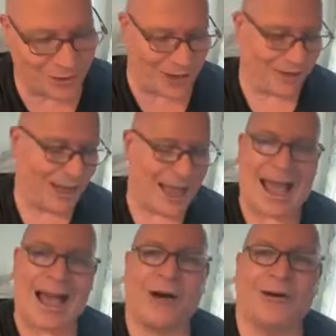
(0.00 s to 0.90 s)
great.
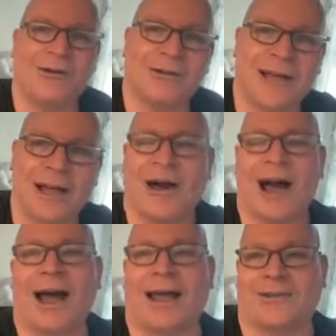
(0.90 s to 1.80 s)
How how
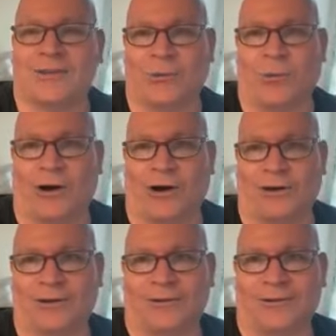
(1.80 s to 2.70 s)
high is the
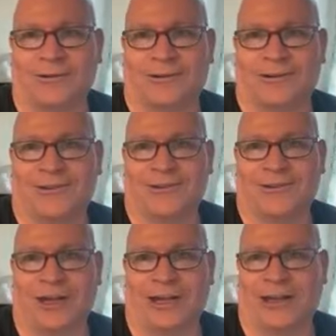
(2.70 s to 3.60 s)
wall?
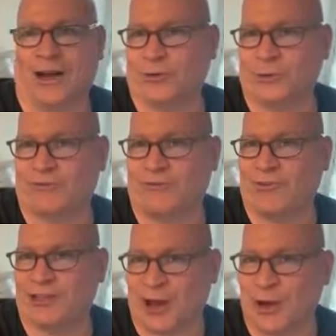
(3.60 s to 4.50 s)
Like yeah. hundred
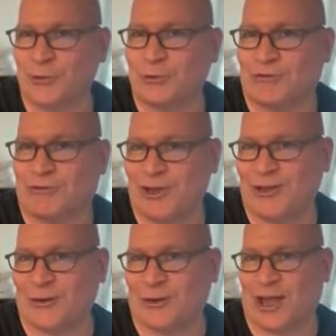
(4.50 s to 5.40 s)
is hundred
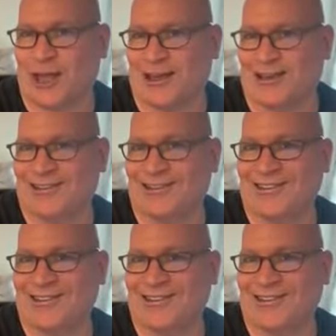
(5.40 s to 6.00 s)
feet okay?